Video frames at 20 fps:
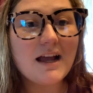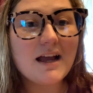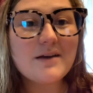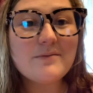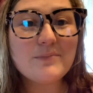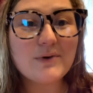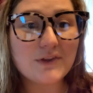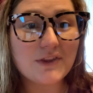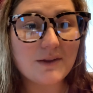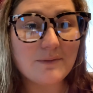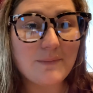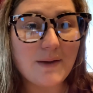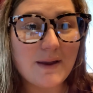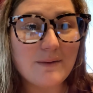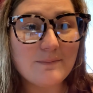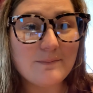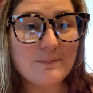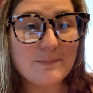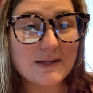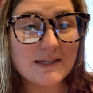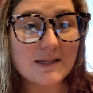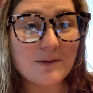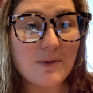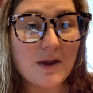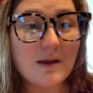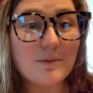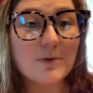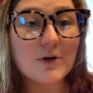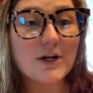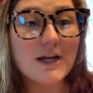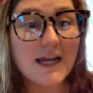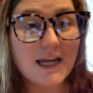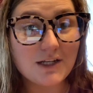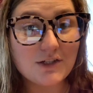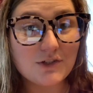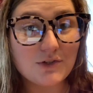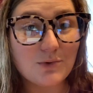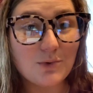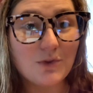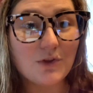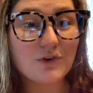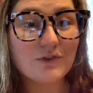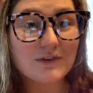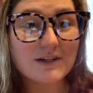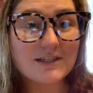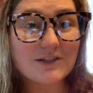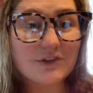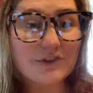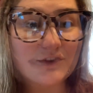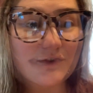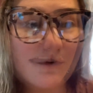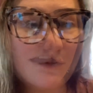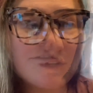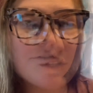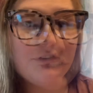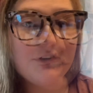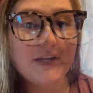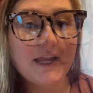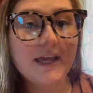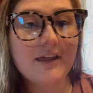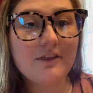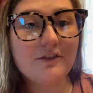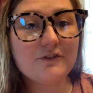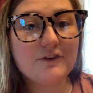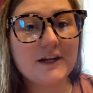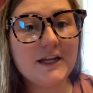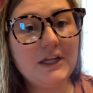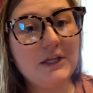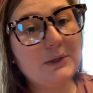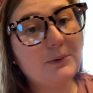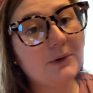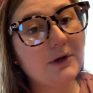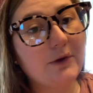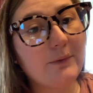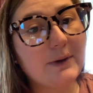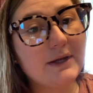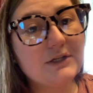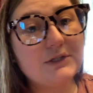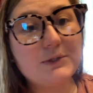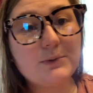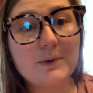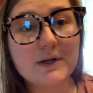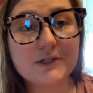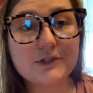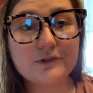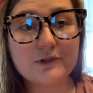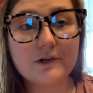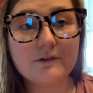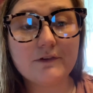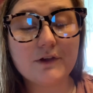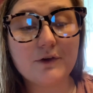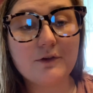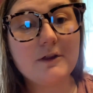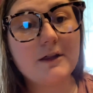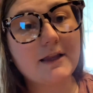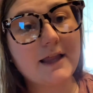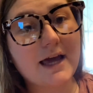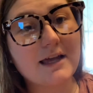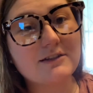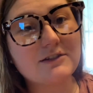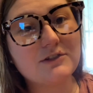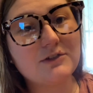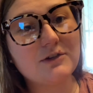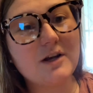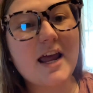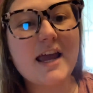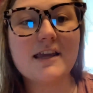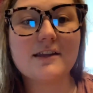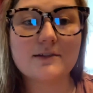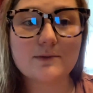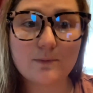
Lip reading: put the piece of paper into their research folder. For day 3, you are going to want to review the last 2 days.